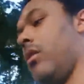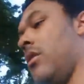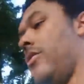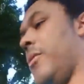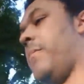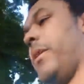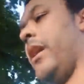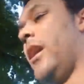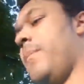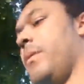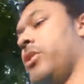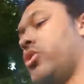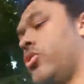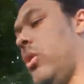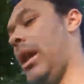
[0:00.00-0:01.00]
the
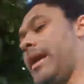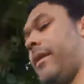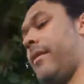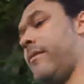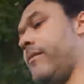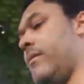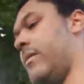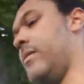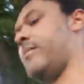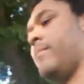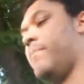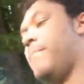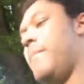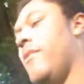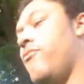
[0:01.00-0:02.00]
purpose, or like
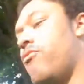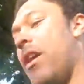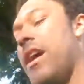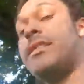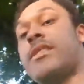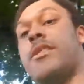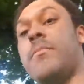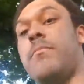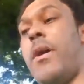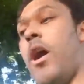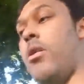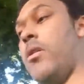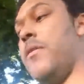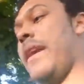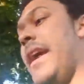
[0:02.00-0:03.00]
raises the
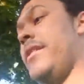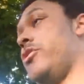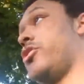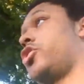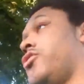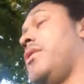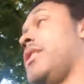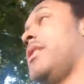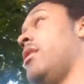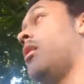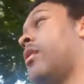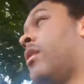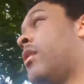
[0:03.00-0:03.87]
bar of entry